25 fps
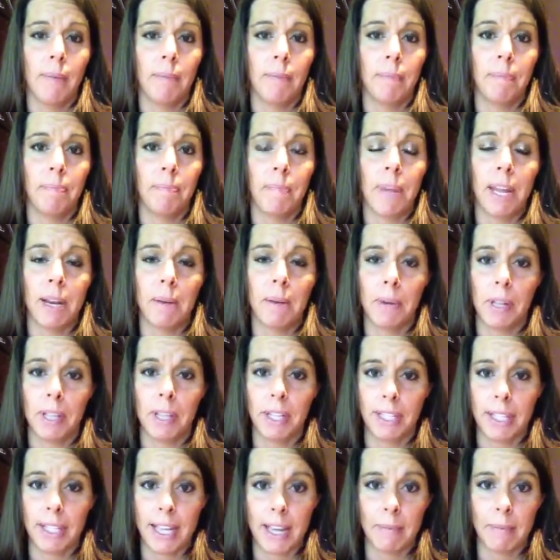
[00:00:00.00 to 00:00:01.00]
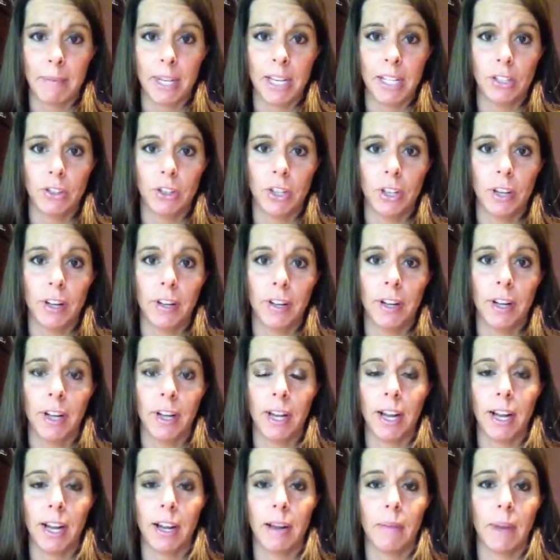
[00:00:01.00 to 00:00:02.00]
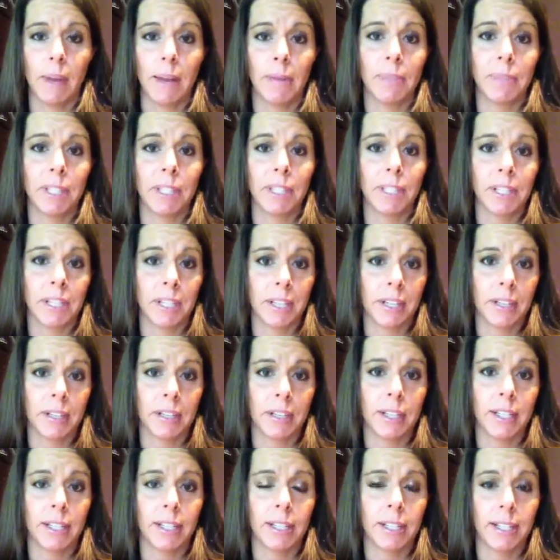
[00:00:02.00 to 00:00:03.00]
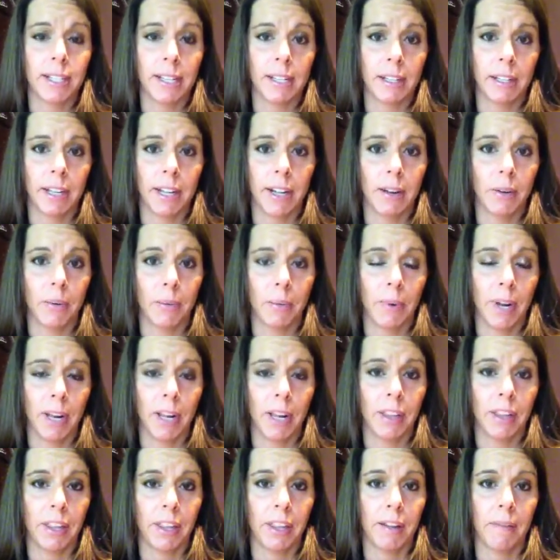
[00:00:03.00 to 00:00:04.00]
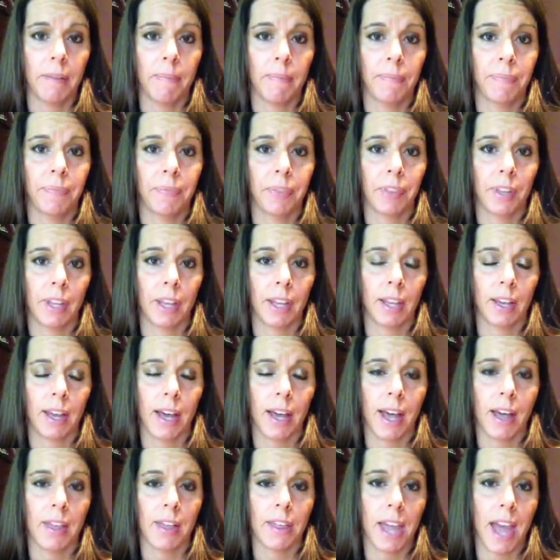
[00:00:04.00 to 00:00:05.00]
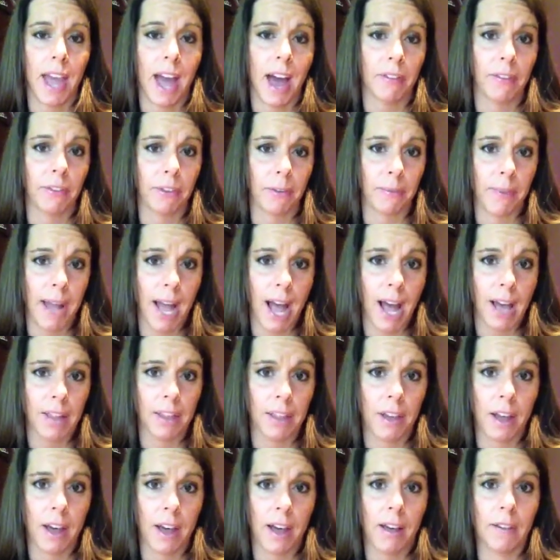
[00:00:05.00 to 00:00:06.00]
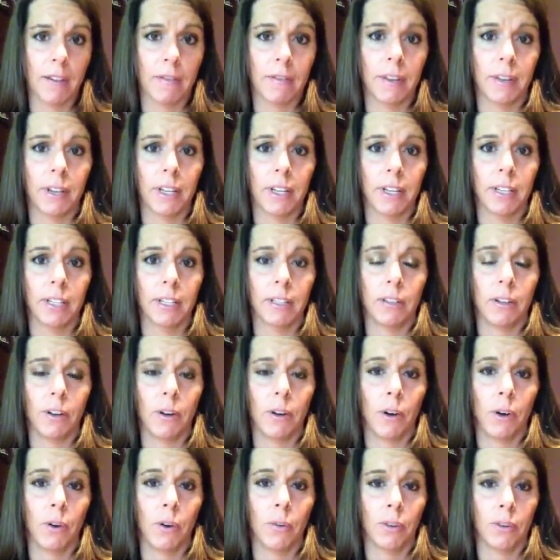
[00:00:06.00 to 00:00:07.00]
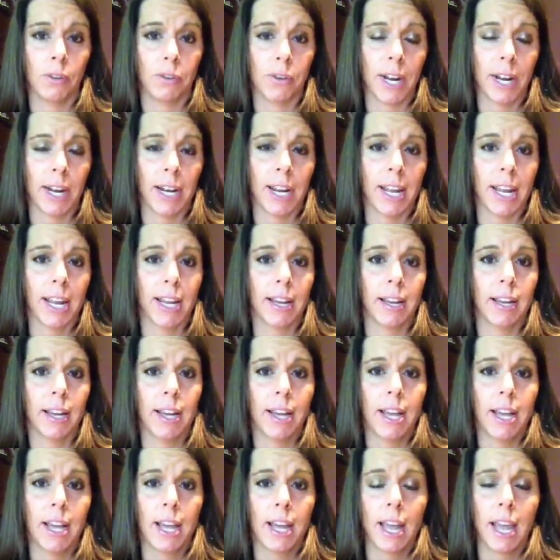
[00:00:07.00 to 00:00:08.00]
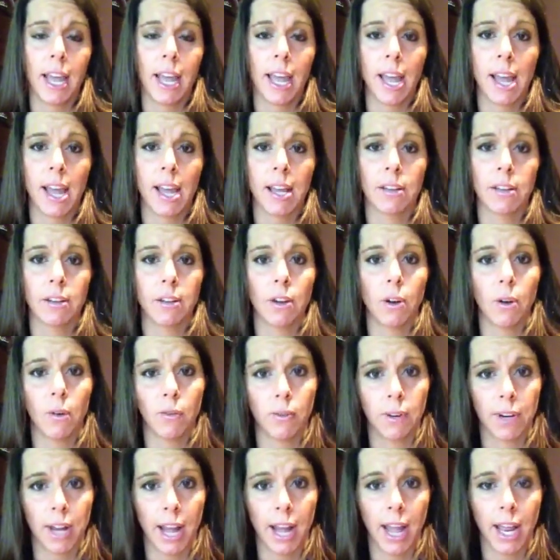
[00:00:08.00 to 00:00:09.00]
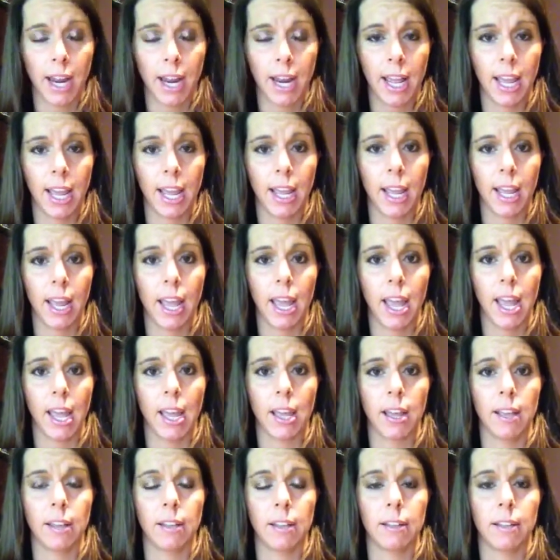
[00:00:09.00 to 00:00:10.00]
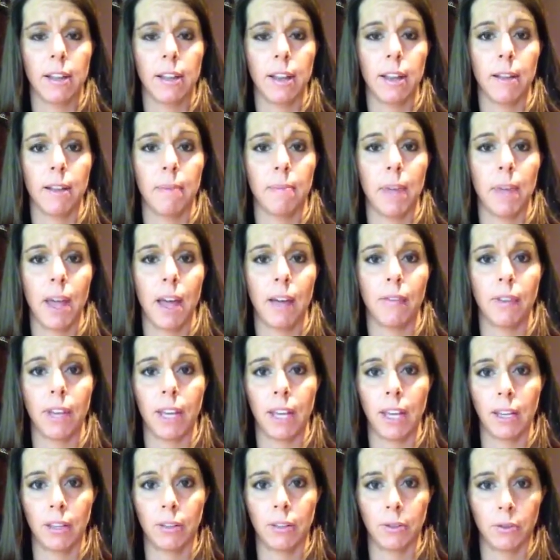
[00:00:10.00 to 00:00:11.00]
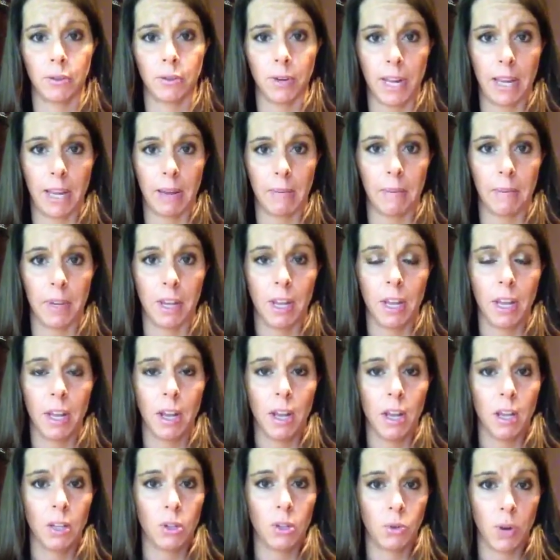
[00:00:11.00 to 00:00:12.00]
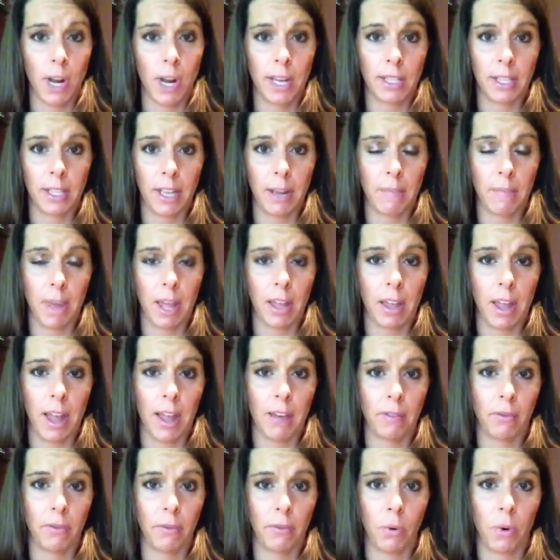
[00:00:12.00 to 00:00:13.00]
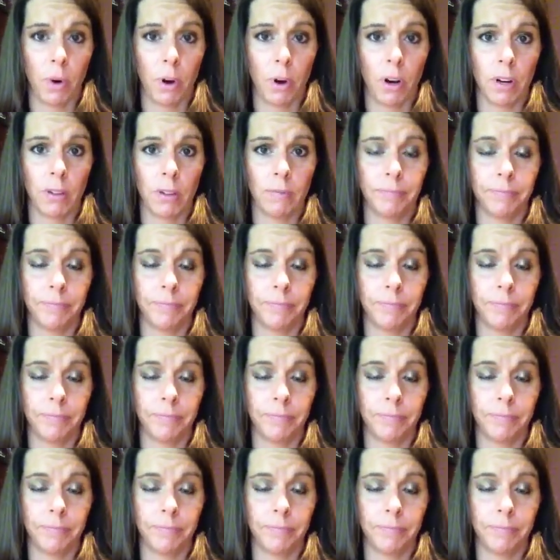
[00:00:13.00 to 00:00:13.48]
Metabolic damage, I'm still dealing with the aftermath of overtraining and over dieting, and having extreme stress in my life for